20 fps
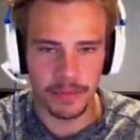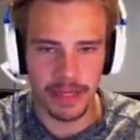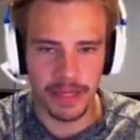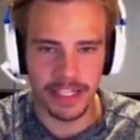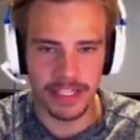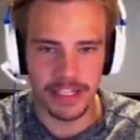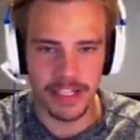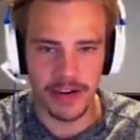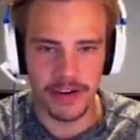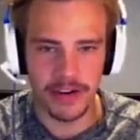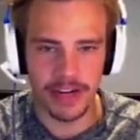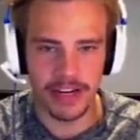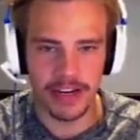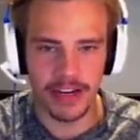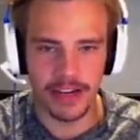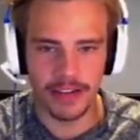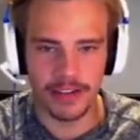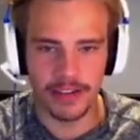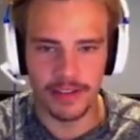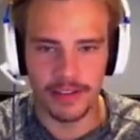Pizzo
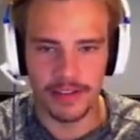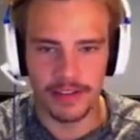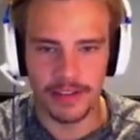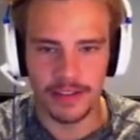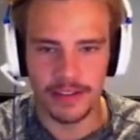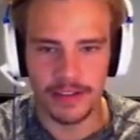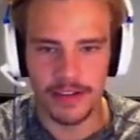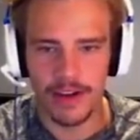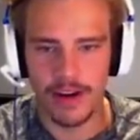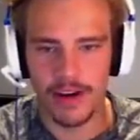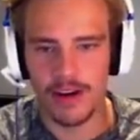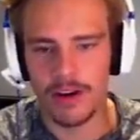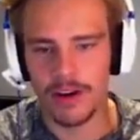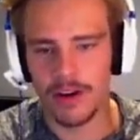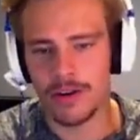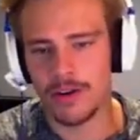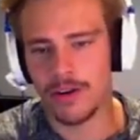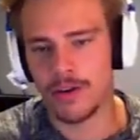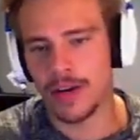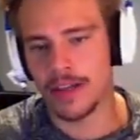here.
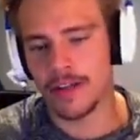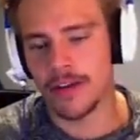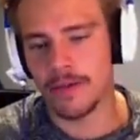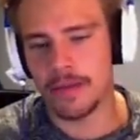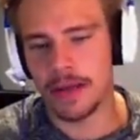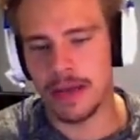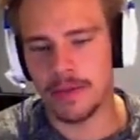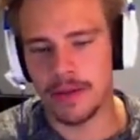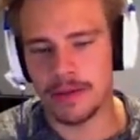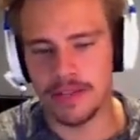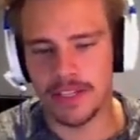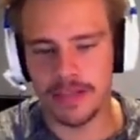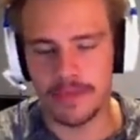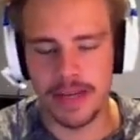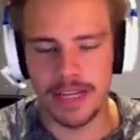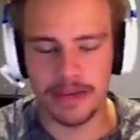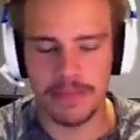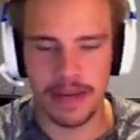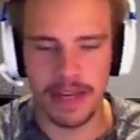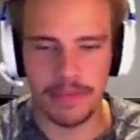Oh, I thought maybe he was going
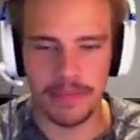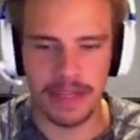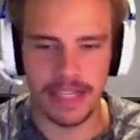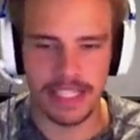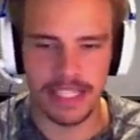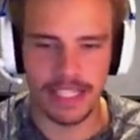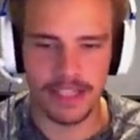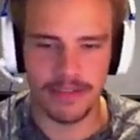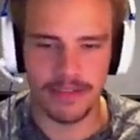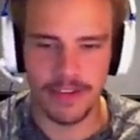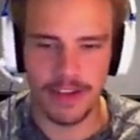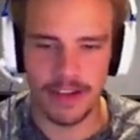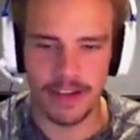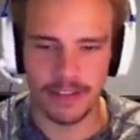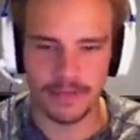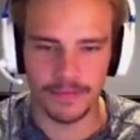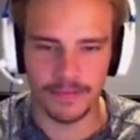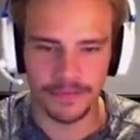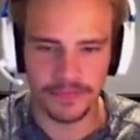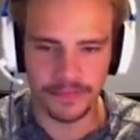to make a man miss. That's
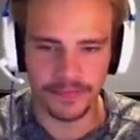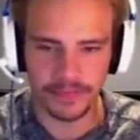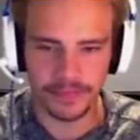fine.